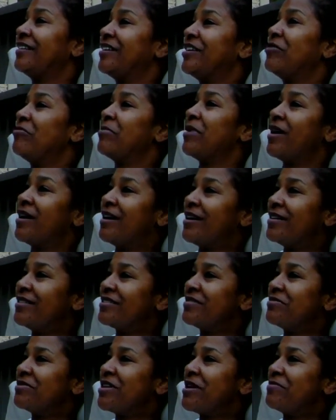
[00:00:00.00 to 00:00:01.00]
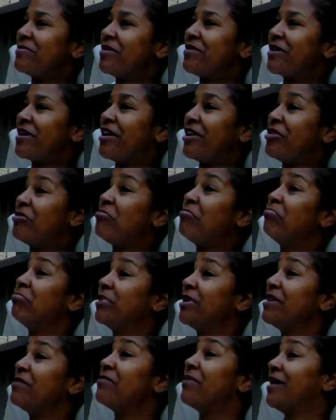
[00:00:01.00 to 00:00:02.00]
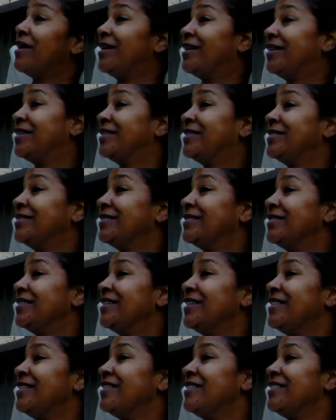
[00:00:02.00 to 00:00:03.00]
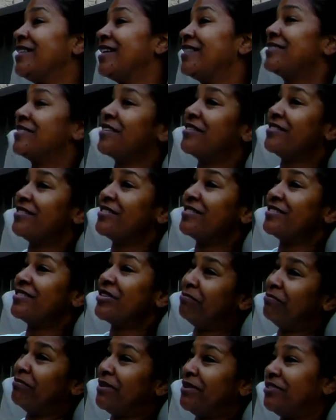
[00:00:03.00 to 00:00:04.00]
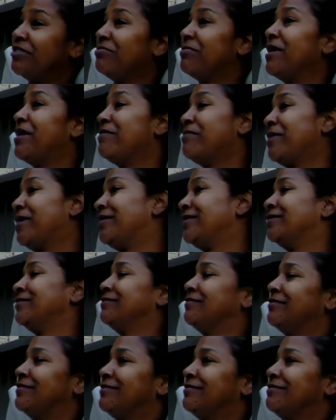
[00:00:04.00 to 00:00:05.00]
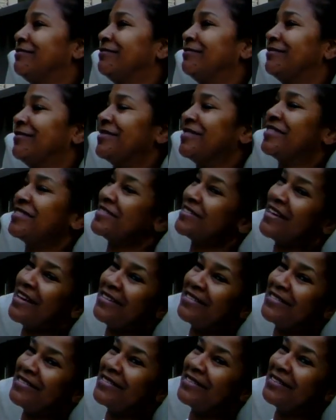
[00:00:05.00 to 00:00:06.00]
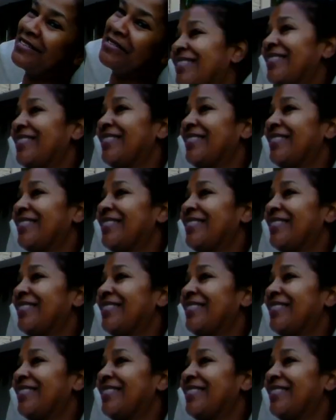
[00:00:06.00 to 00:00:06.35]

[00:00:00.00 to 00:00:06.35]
and Mon, sometimes I'll call it B Mon, and then that turned into Beechmont Mall. It's kind of silly. I